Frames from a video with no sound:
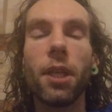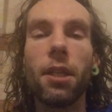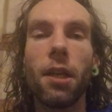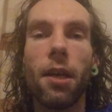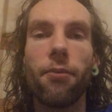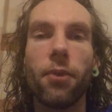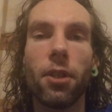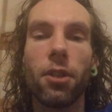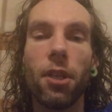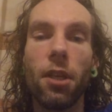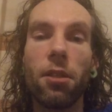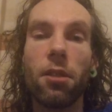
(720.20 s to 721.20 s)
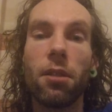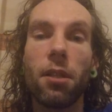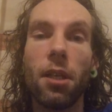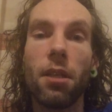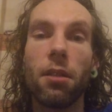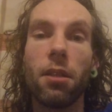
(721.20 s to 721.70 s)
that I have to
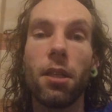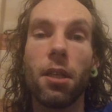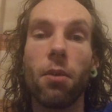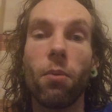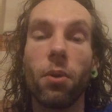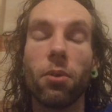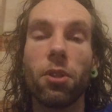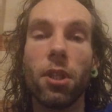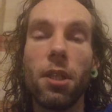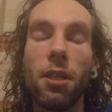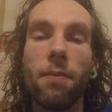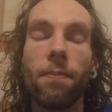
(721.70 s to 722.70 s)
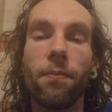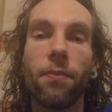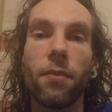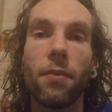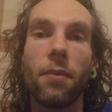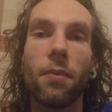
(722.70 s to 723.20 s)
adjust, and then I will see.
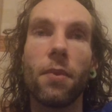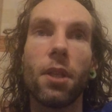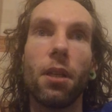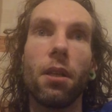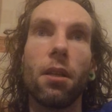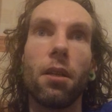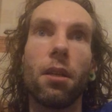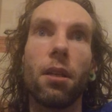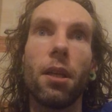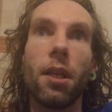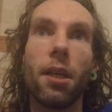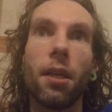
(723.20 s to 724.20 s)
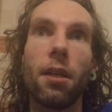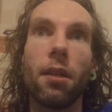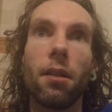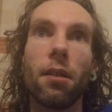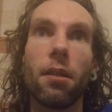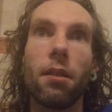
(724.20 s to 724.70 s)

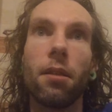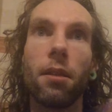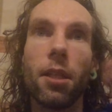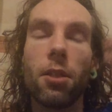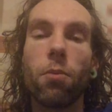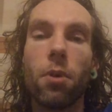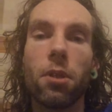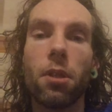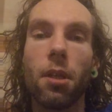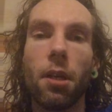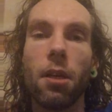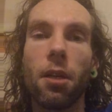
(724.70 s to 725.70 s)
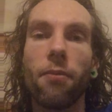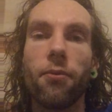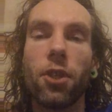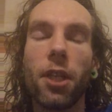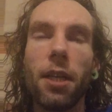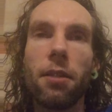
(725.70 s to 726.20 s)
And this was a lot
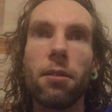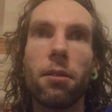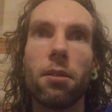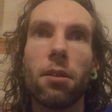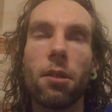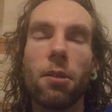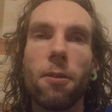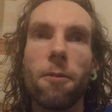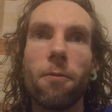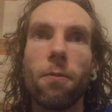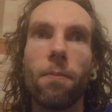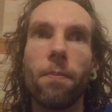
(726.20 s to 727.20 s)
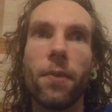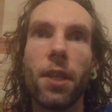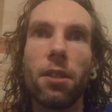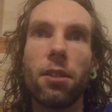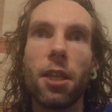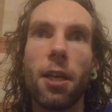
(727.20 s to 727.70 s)
of chat, so
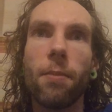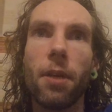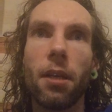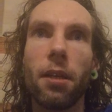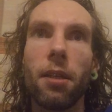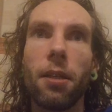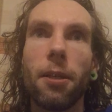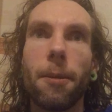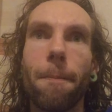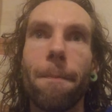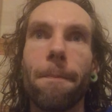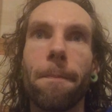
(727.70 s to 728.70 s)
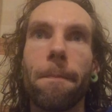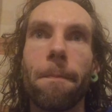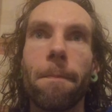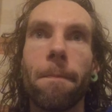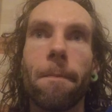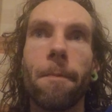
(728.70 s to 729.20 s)
next time I
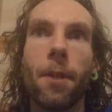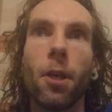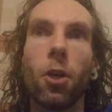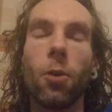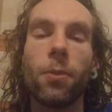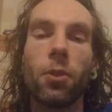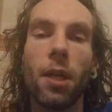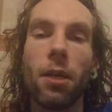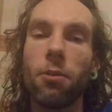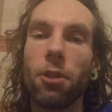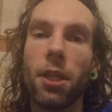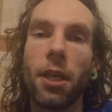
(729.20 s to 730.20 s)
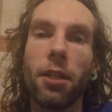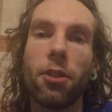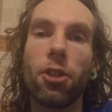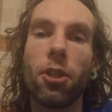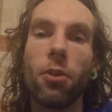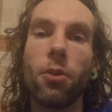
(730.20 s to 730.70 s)
hope to
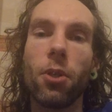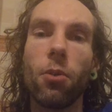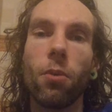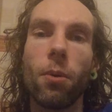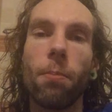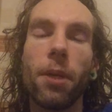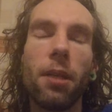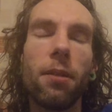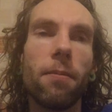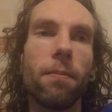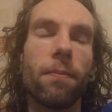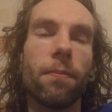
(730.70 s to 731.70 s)
outside show you a bit,